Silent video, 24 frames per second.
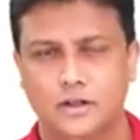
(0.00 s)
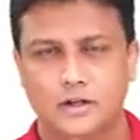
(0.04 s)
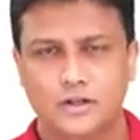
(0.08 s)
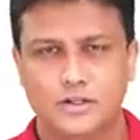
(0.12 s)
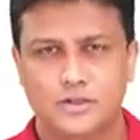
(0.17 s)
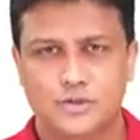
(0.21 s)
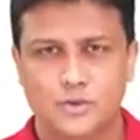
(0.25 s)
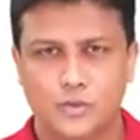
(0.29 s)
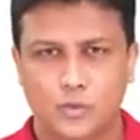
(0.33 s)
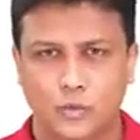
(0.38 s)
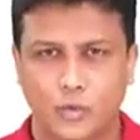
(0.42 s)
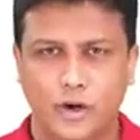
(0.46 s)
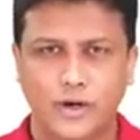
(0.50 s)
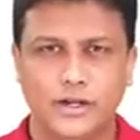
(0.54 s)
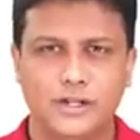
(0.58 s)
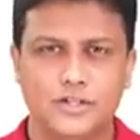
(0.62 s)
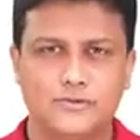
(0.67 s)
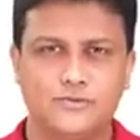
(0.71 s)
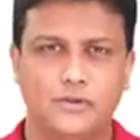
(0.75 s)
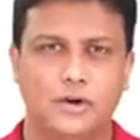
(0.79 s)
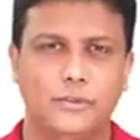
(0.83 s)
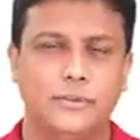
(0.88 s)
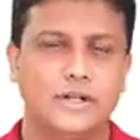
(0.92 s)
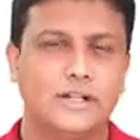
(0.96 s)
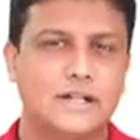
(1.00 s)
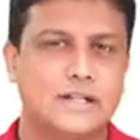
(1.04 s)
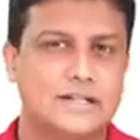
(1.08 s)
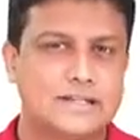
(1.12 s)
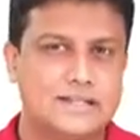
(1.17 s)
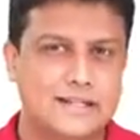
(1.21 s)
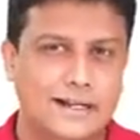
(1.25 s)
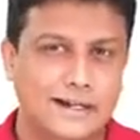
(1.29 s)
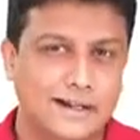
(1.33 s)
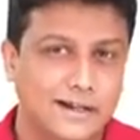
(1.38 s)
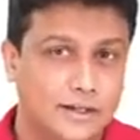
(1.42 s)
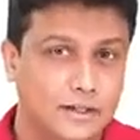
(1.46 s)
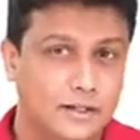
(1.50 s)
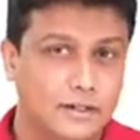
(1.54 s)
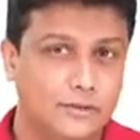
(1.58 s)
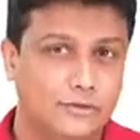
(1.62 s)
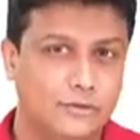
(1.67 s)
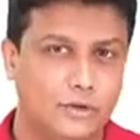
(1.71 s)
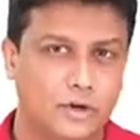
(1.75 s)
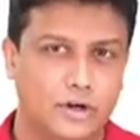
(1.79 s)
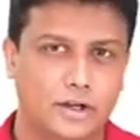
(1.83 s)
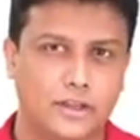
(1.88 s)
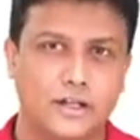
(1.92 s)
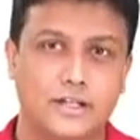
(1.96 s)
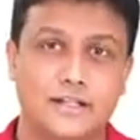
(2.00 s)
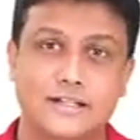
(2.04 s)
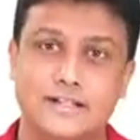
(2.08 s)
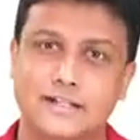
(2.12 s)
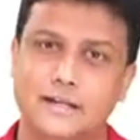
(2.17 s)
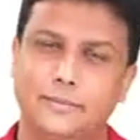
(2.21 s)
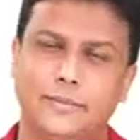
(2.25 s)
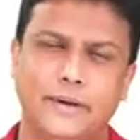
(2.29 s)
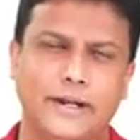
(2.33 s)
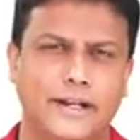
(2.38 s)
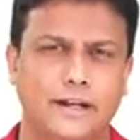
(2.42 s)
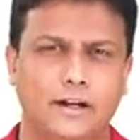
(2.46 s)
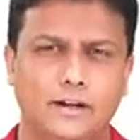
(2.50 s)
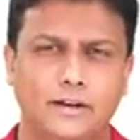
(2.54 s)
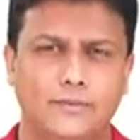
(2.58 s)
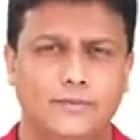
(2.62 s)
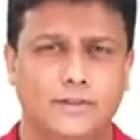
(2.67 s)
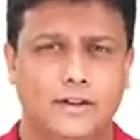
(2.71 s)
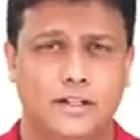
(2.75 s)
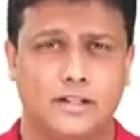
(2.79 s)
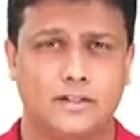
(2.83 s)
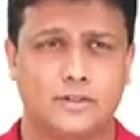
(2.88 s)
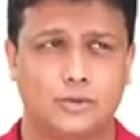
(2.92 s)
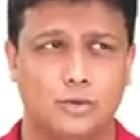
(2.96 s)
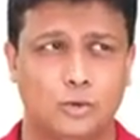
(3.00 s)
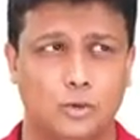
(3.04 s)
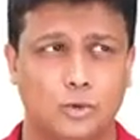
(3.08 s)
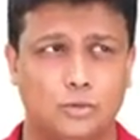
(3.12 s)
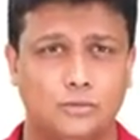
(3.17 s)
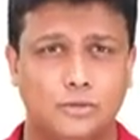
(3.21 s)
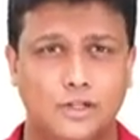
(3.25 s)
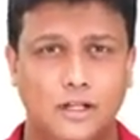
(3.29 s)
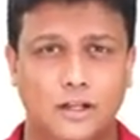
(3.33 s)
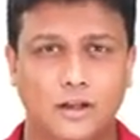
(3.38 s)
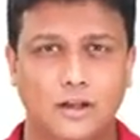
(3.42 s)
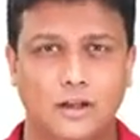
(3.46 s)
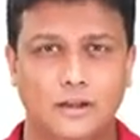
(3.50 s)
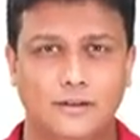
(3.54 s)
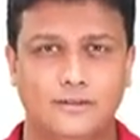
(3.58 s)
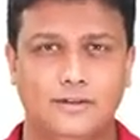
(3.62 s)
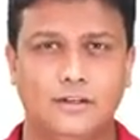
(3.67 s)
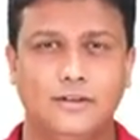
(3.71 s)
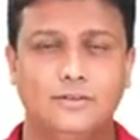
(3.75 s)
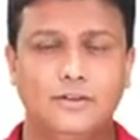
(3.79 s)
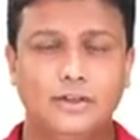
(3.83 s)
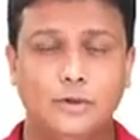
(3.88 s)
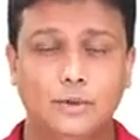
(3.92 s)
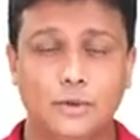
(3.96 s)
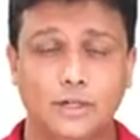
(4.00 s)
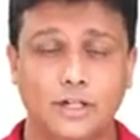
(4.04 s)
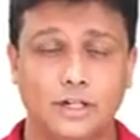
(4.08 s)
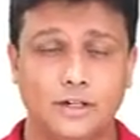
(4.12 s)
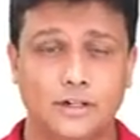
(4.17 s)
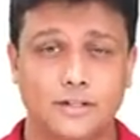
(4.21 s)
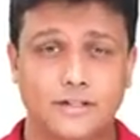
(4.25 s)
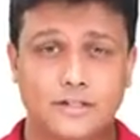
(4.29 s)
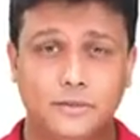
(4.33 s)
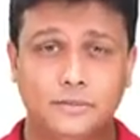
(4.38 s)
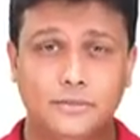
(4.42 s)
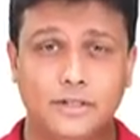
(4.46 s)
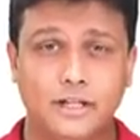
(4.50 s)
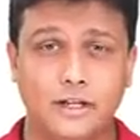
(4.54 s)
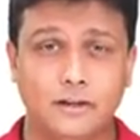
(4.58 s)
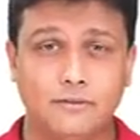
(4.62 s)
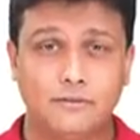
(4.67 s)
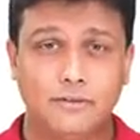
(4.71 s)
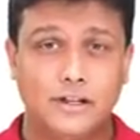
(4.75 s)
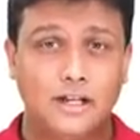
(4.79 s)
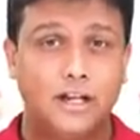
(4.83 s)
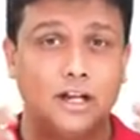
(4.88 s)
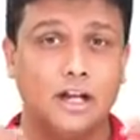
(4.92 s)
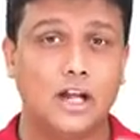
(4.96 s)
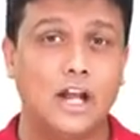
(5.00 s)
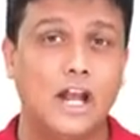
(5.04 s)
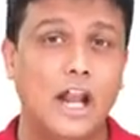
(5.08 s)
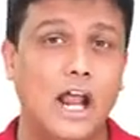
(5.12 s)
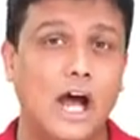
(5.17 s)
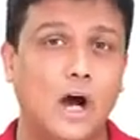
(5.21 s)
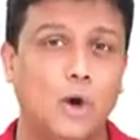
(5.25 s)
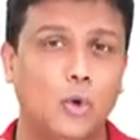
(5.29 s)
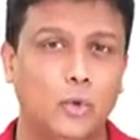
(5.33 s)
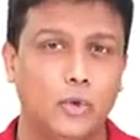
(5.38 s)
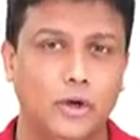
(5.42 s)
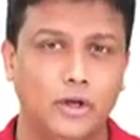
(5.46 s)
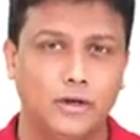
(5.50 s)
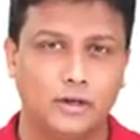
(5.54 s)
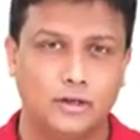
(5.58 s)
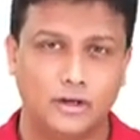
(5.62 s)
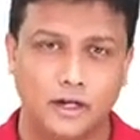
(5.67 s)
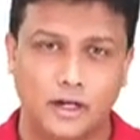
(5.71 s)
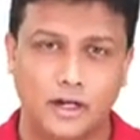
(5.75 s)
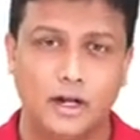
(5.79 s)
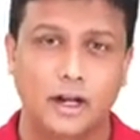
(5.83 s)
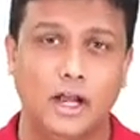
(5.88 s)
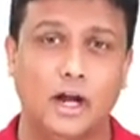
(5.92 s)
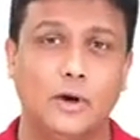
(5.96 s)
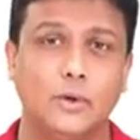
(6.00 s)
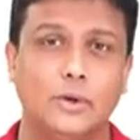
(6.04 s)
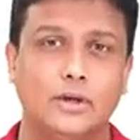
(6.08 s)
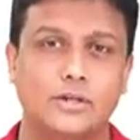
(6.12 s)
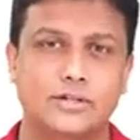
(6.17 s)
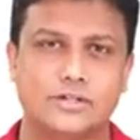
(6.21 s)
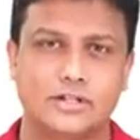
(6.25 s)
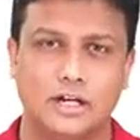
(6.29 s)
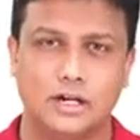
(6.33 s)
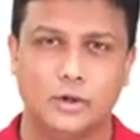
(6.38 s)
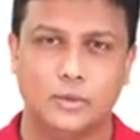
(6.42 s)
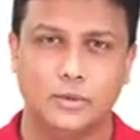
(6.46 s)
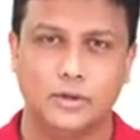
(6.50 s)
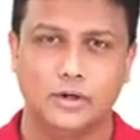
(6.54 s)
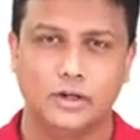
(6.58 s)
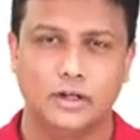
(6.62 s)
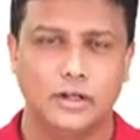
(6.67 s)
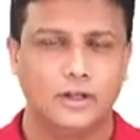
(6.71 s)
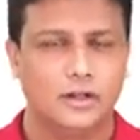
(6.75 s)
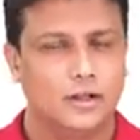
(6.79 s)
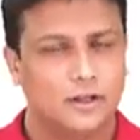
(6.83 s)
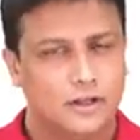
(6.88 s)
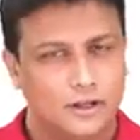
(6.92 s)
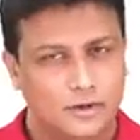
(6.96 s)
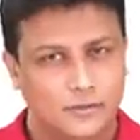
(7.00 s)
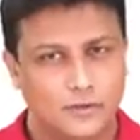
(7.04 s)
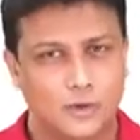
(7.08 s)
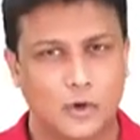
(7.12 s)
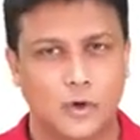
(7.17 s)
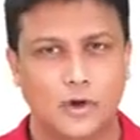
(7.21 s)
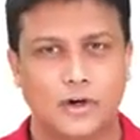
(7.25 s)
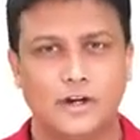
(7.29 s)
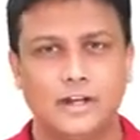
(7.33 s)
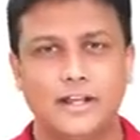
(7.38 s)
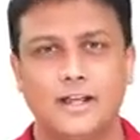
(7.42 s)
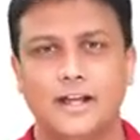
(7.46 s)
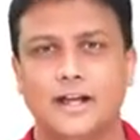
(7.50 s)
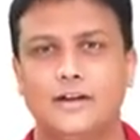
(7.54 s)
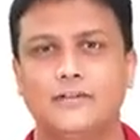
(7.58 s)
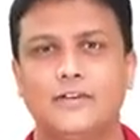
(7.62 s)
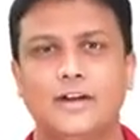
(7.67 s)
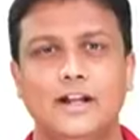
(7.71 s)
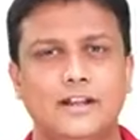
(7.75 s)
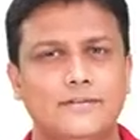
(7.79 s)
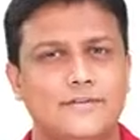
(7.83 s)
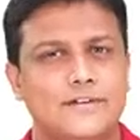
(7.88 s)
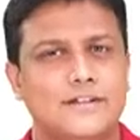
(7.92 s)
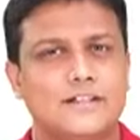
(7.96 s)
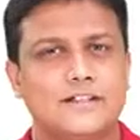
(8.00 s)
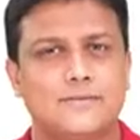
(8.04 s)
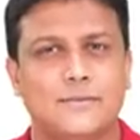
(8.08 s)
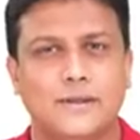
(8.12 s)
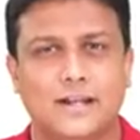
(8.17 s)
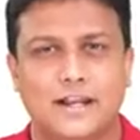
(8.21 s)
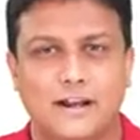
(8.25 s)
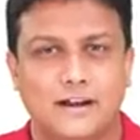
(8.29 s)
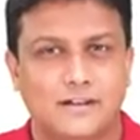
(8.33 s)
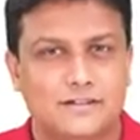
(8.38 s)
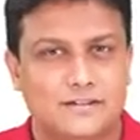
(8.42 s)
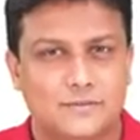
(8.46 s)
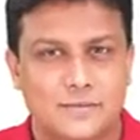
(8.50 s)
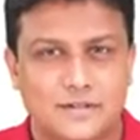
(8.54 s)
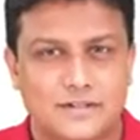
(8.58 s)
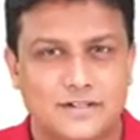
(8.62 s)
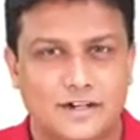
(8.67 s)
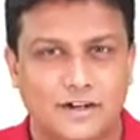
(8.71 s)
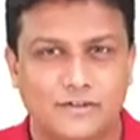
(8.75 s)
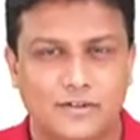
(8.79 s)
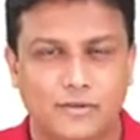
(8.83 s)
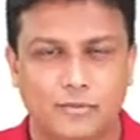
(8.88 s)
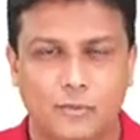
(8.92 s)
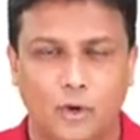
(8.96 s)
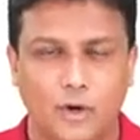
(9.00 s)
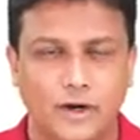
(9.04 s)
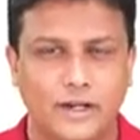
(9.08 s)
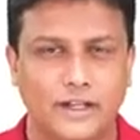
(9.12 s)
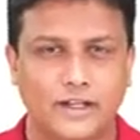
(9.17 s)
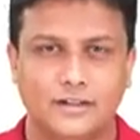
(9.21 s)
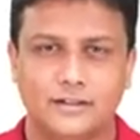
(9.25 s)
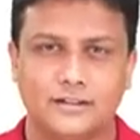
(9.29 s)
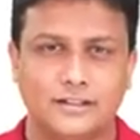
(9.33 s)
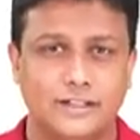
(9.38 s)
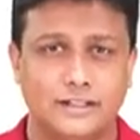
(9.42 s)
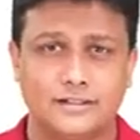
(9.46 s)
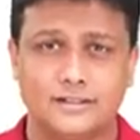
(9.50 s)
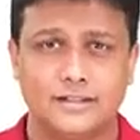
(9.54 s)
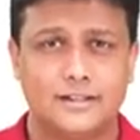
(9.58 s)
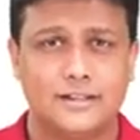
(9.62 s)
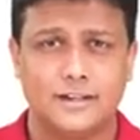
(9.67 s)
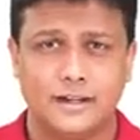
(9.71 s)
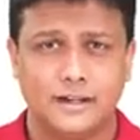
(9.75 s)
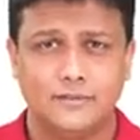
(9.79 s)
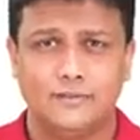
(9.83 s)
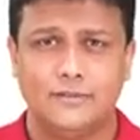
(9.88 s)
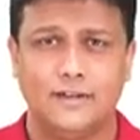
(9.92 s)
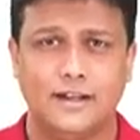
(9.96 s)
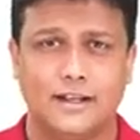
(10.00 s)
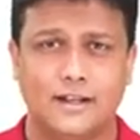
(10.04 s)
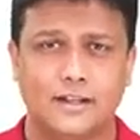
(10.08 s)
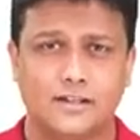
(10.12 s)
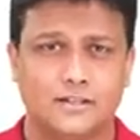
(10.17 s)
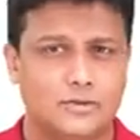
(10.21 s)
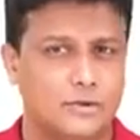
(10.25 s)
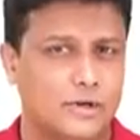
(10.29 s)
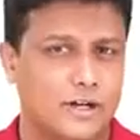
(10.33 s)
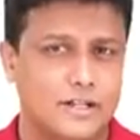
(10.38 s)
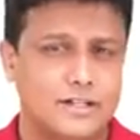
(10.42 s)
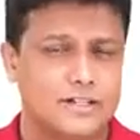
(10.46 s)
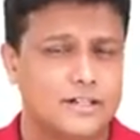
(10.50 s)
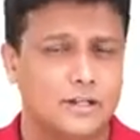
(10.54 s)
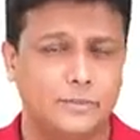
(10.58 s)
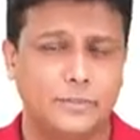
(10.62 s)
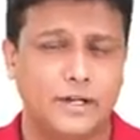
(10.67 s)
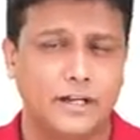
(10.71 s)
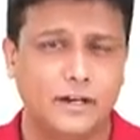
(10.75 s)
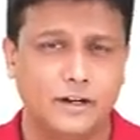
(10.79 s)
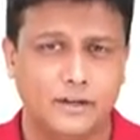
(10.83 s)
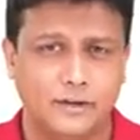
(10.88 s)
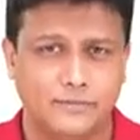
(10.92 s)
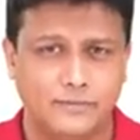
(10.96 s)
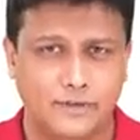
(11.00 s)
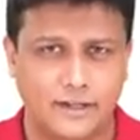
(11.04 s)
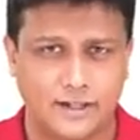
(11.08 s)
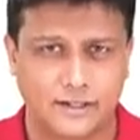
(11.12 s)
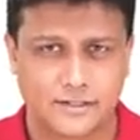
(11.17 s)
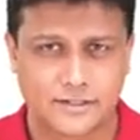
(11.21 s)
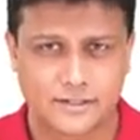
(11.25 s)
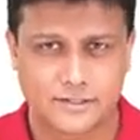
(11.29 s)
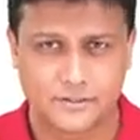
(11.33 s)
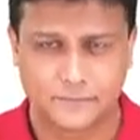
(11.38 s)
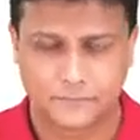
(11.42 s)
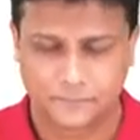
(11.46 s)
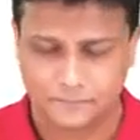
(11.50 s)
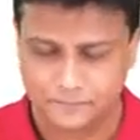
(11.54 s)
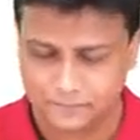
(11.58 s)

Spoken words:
So what is forming the center for the stapedial reflex? So whenever you hear something very loud, a louder sound, we already have a defense mechanism inside of our body. There is a reflex known as stapedial reflex.